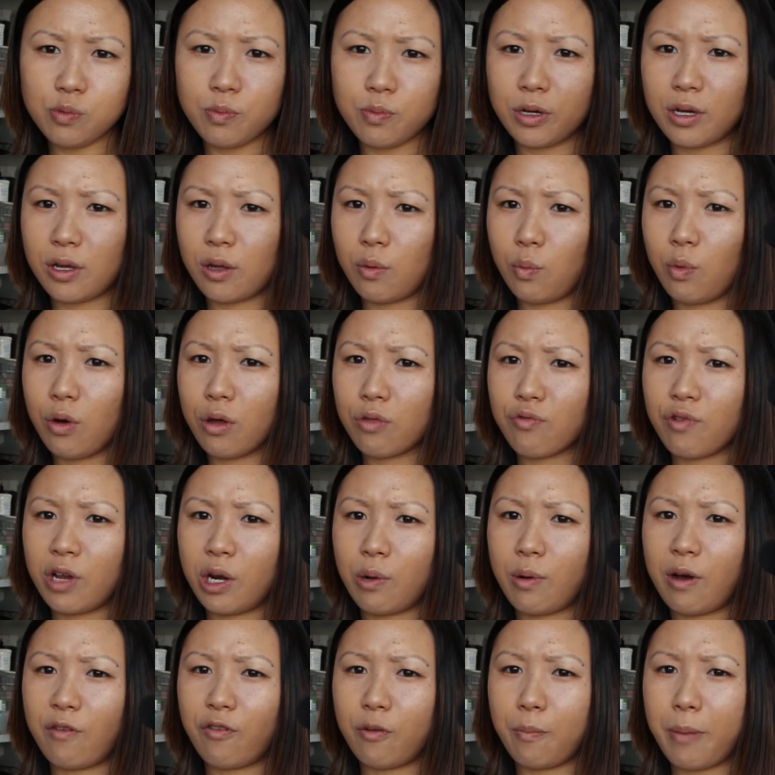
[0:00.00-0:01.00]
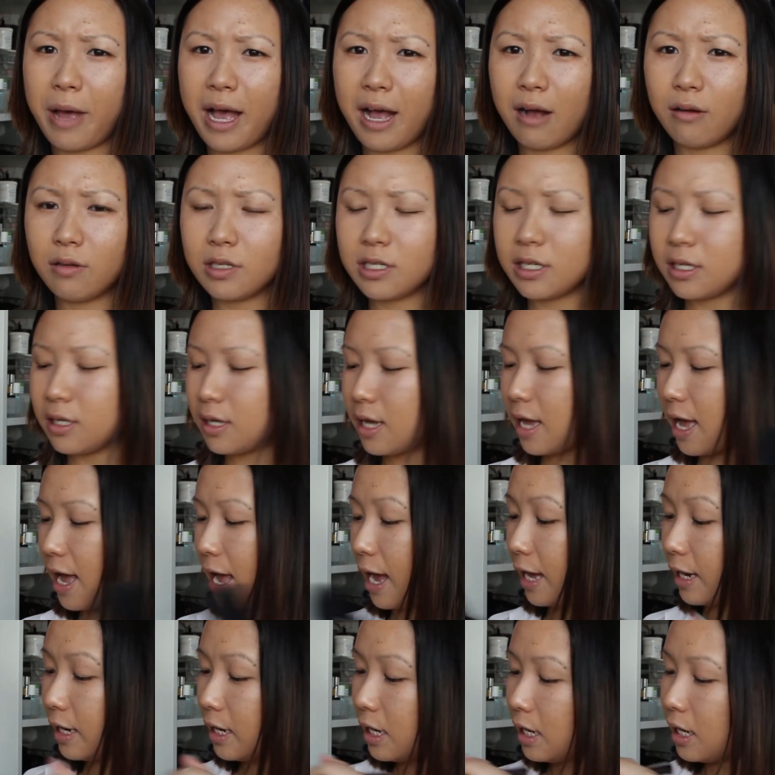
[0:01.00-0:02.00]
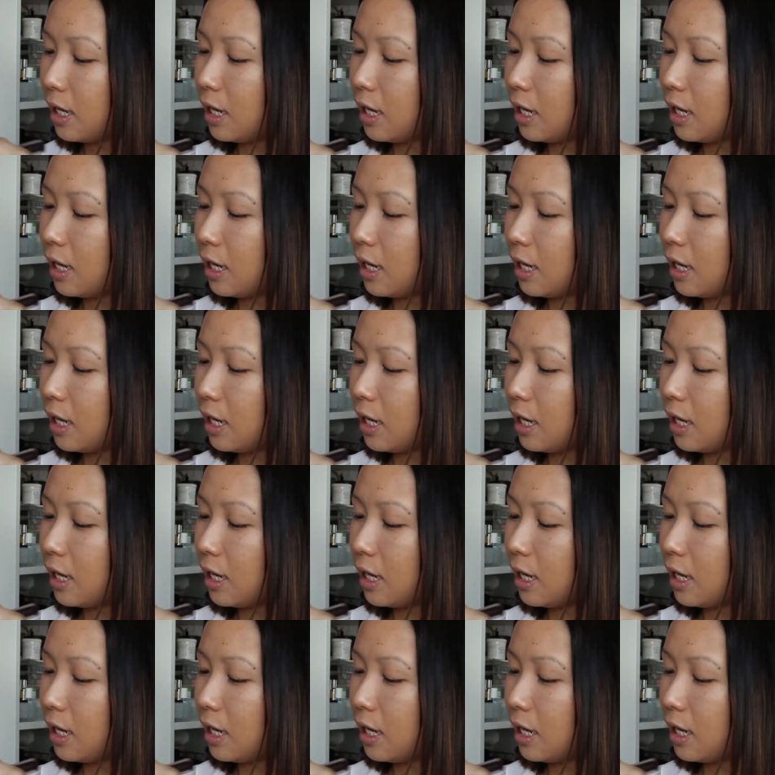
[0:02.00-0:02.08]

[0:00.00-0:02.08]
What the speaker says: but it works really well for powder, and